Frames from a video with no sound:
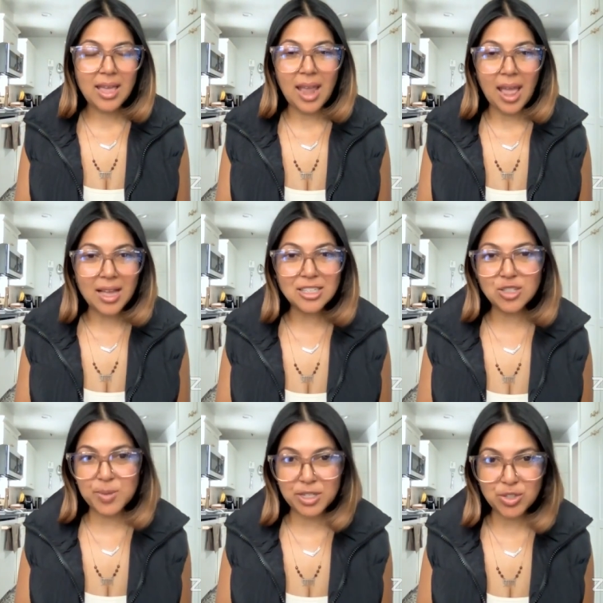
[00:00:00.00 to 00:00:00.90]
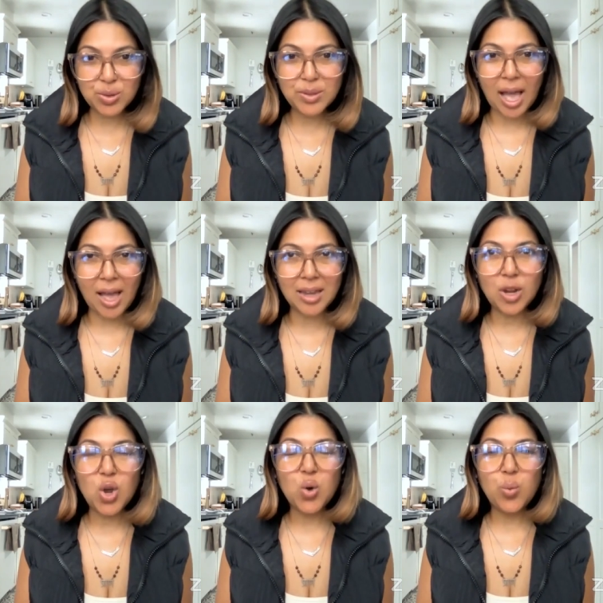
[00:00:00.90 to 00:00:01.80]
and as we do that
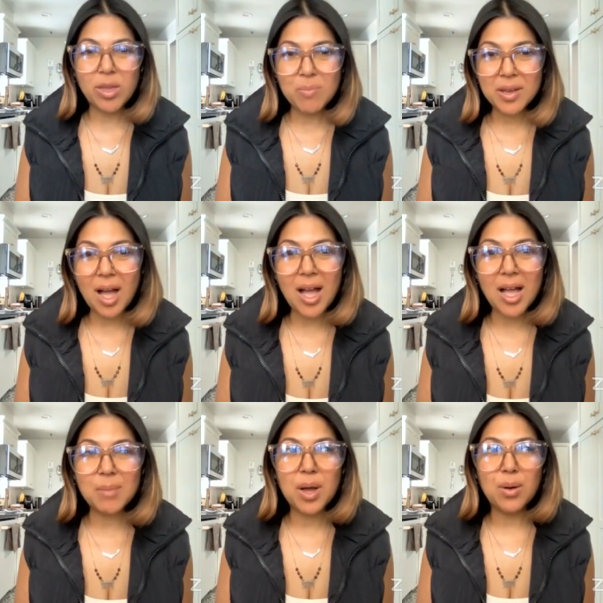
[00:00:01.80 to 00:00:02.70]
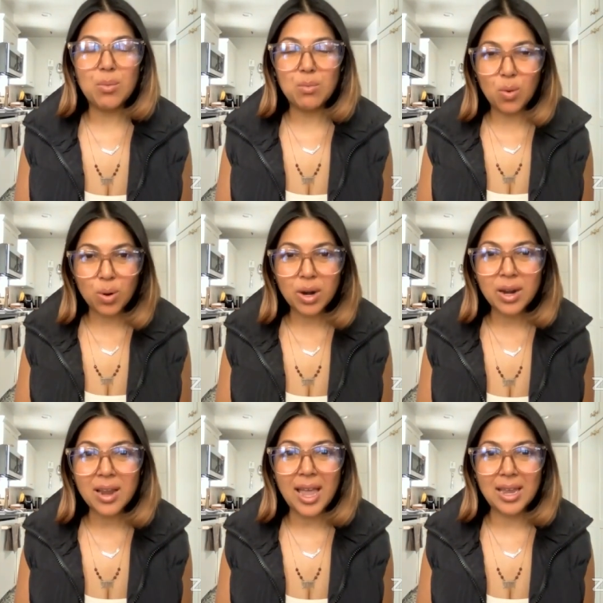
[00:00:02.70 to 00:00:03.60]
we become
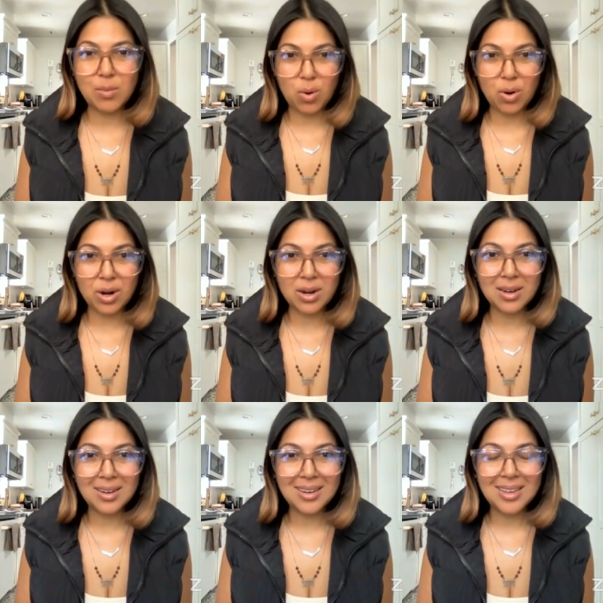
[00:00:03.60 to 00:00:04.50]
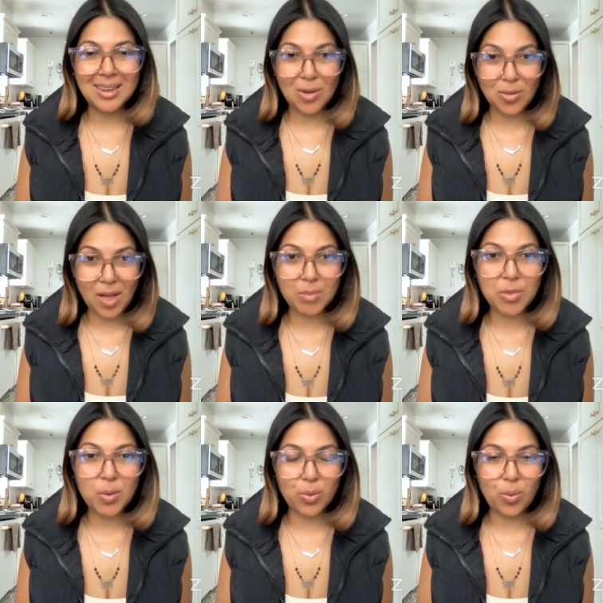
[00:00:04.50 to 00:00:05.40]
more and more in
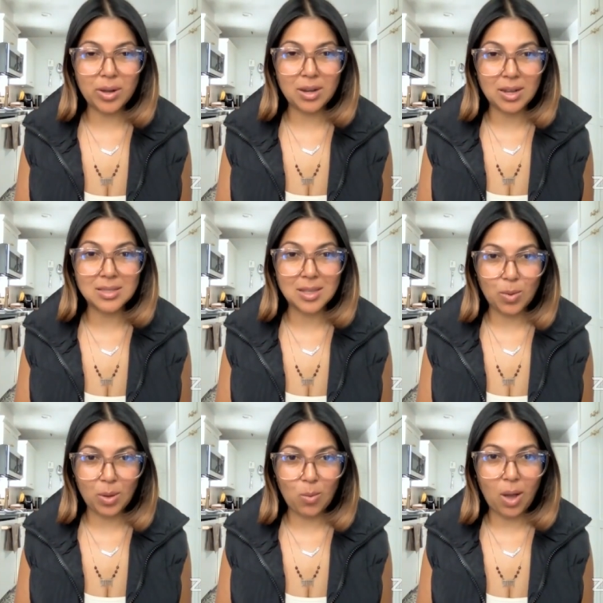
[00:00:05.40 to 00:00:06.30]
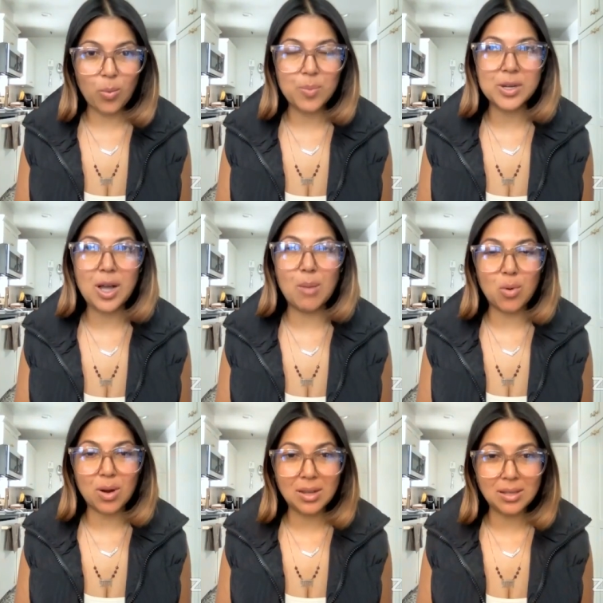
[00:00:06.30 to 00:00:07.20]
alignment with what it is that we want. We become
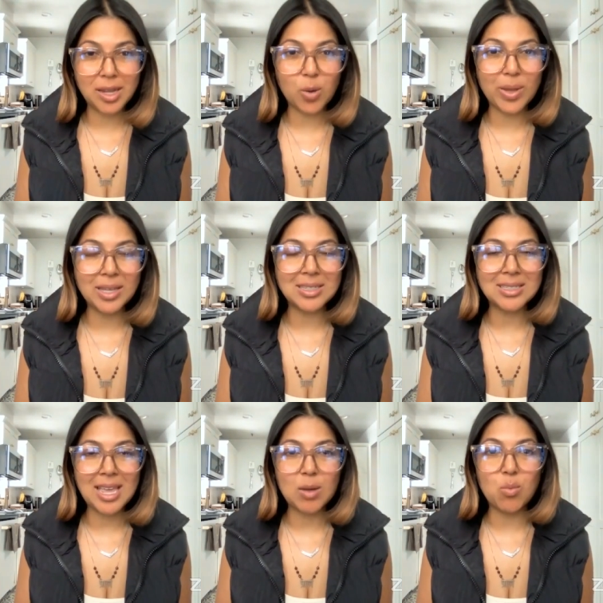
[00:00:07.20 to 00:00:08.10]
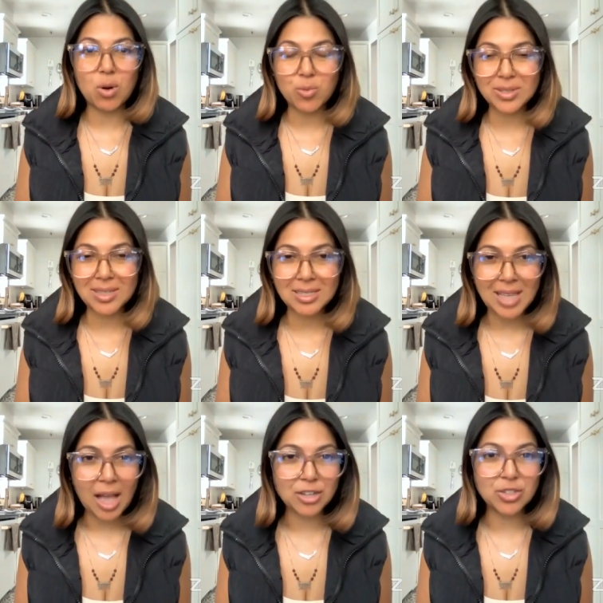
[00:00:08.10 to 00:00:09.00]
more clear. We get to take more precise
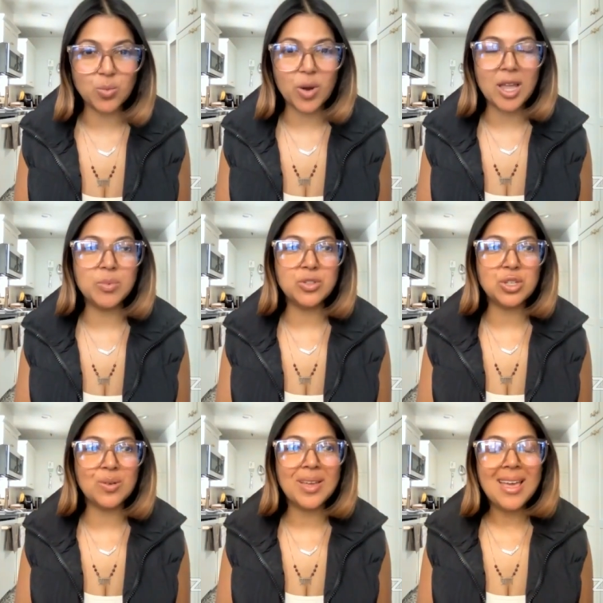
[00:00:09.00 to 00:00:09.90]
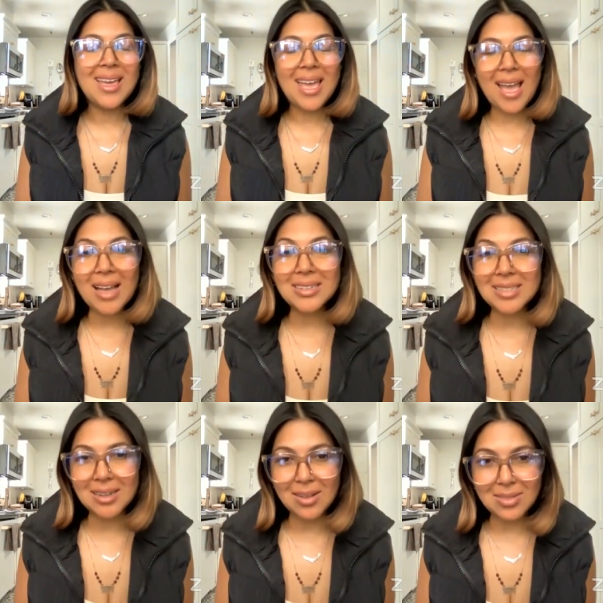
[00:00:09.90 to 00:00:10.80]
action. We're able to
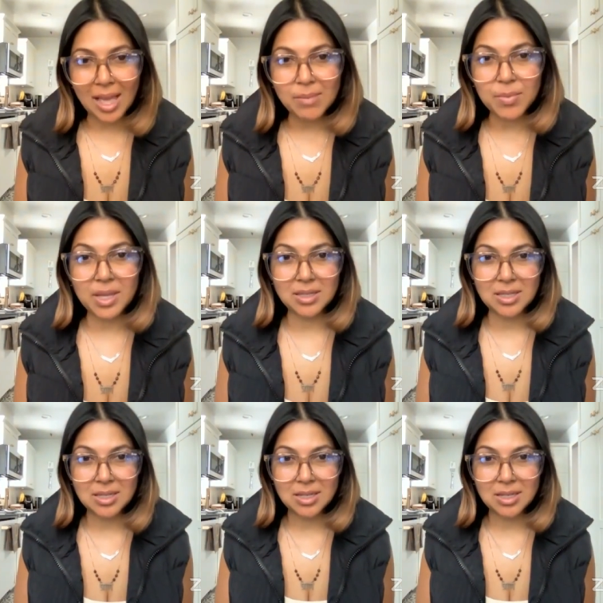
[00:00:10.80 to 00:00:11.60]
act in alignment